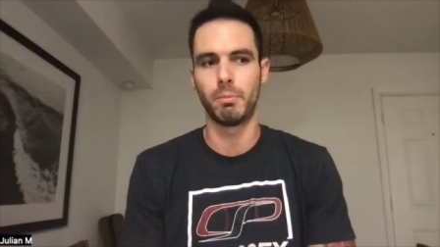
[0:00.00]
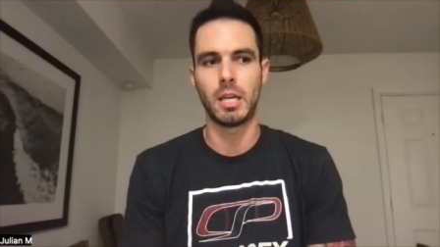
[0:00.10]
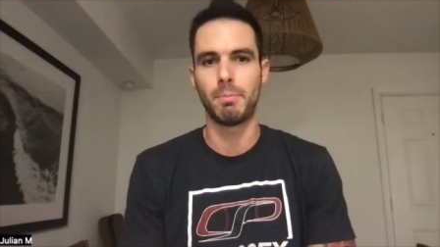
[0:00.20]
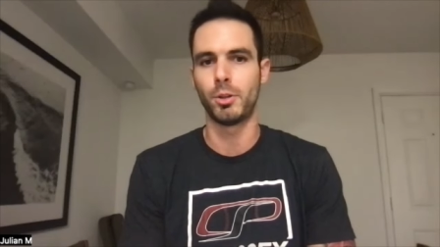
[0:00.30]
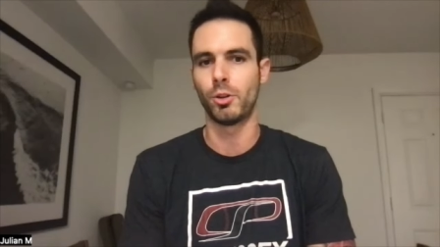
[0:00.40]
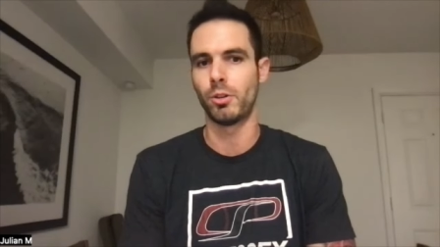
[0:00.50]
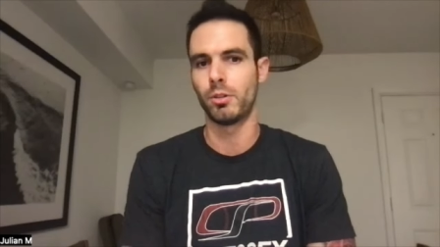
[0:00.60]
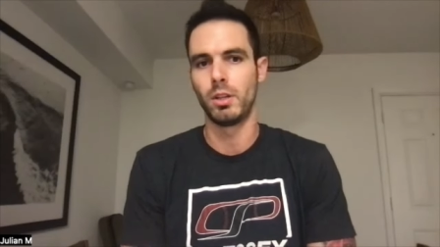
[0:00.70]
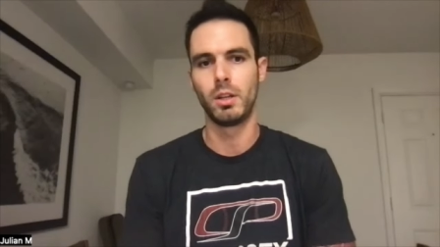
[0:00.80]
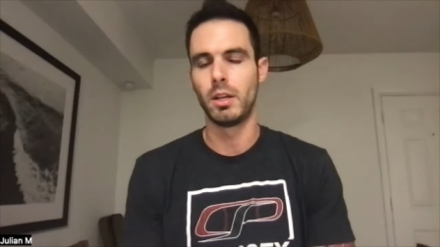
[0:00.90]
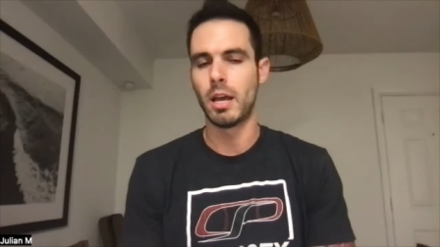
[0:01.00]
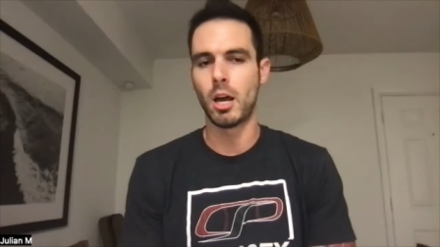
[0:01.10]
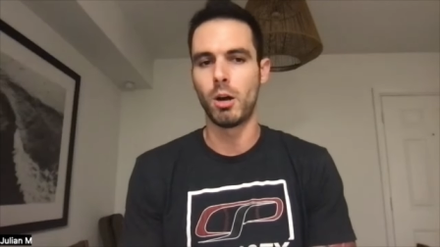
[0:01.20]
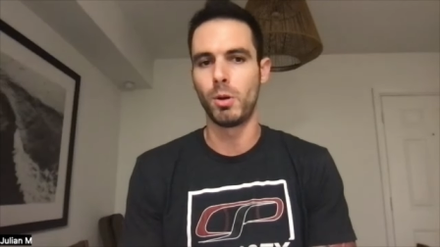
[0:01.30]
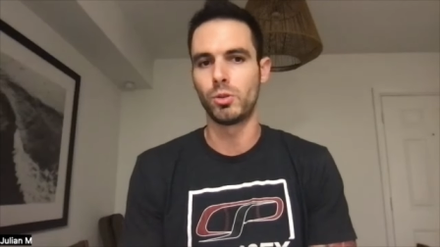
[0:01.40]
keeping your
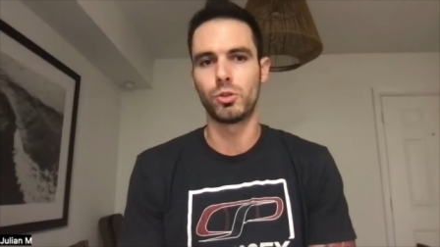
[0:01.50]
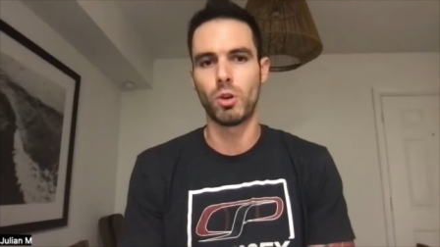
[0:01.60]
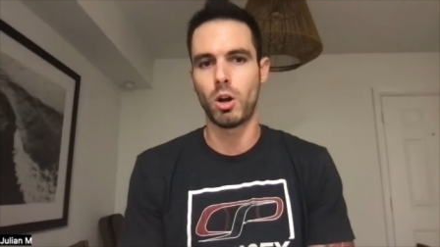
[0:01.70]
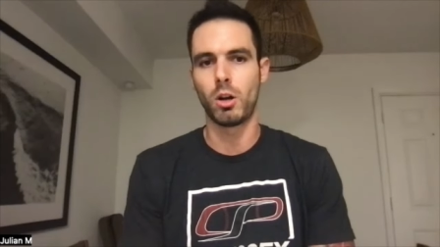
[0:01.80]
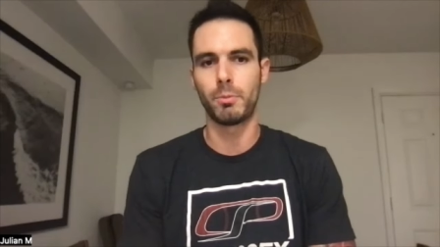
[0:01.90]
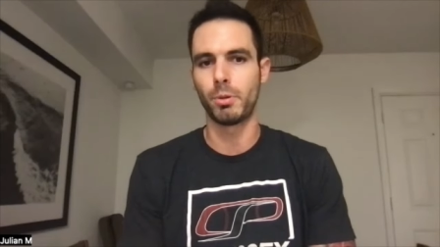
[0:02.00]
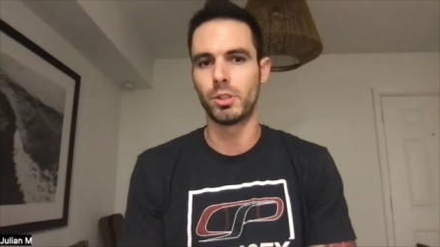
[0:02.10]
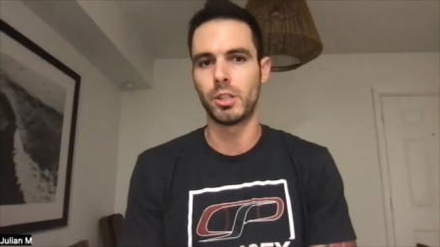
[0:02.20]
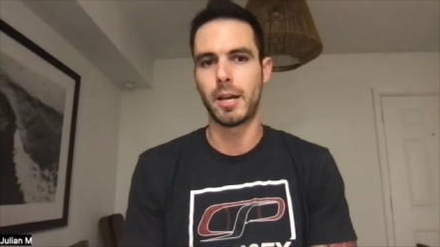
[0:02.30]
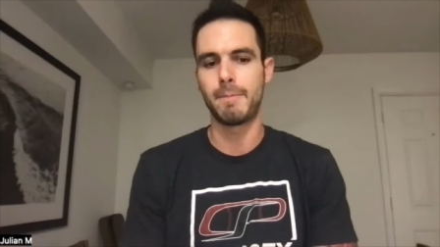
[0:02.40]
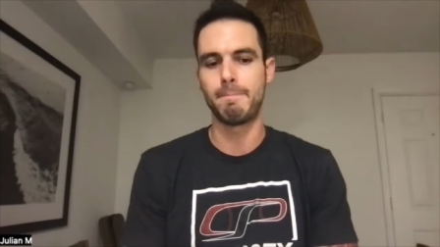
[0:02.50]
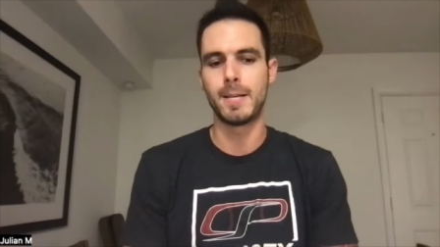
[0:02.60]
elbows strong per se.